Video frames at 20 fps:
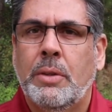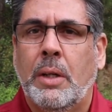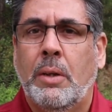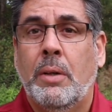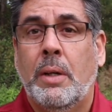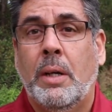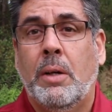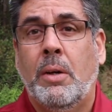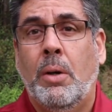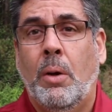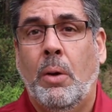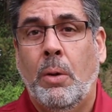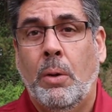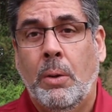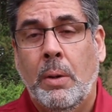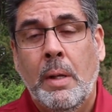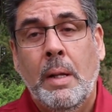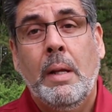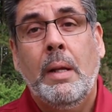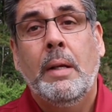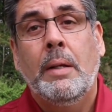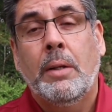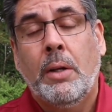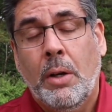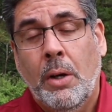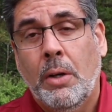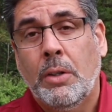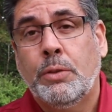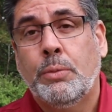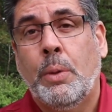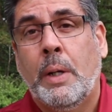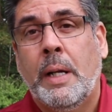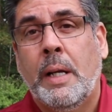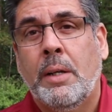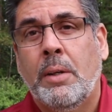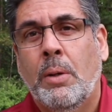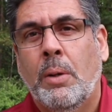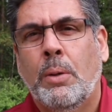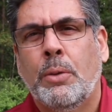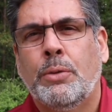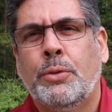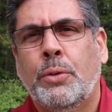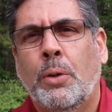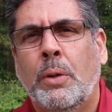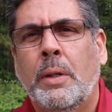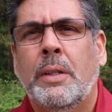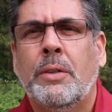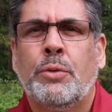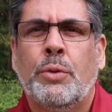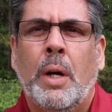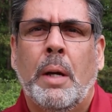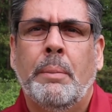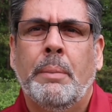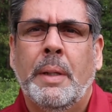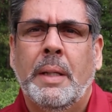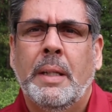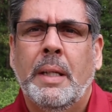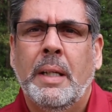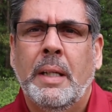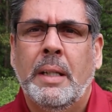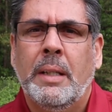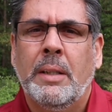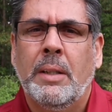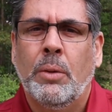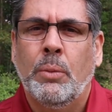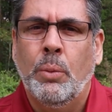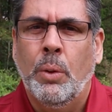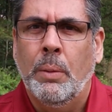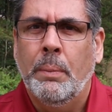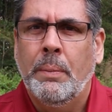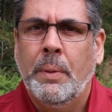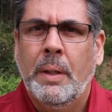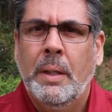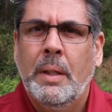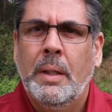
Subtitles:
they're going to cause what I call soul entrapment in the womb.